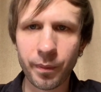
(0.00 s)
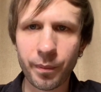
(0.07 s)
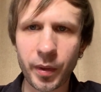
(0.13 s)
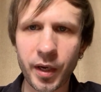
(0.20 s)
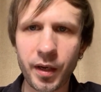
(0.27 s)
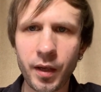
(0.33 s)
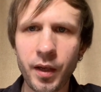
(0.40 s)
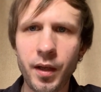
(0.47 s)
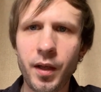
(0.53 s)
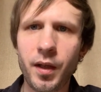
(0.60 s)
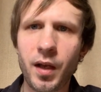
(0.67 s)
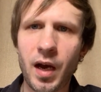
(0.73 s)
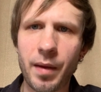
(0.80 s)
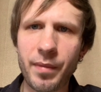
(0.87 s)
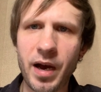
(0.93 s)
But
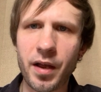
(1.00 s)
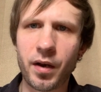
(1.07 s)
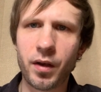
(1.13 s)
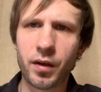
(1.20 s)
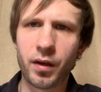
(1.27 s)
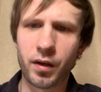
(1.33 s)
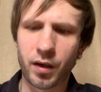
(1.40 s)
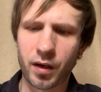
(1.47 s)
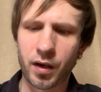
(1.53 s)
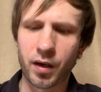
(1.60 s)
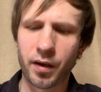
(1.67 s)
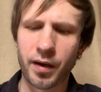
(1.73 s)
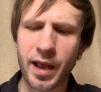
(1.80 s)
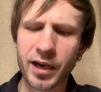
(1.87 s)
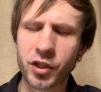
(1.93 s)
I'm not
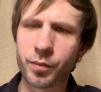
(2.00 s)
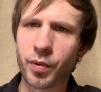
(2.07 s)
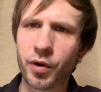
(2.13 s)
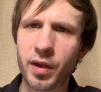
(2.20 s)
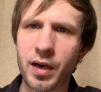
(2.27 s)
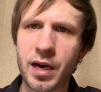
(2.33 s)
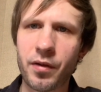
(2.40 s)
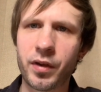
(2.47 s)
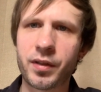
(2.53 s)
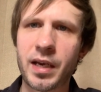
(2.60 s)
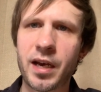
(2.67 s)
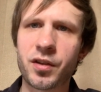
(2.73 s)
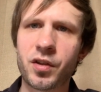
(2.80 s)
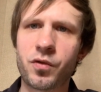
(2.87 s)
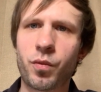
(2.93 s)
an expert on how the
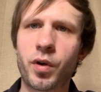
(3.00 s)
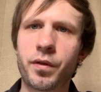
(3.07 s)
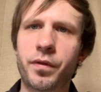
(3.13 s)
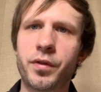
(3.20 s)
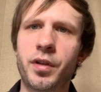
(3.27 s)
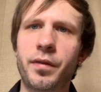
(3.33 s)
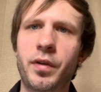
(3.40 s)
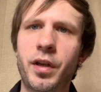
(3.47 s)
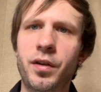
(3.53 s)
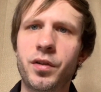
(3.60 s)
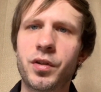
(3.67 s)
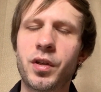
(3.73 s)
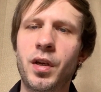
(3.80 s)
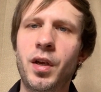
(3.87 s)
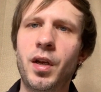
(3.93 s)
taxes work for
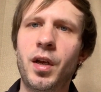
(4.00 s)
dividends,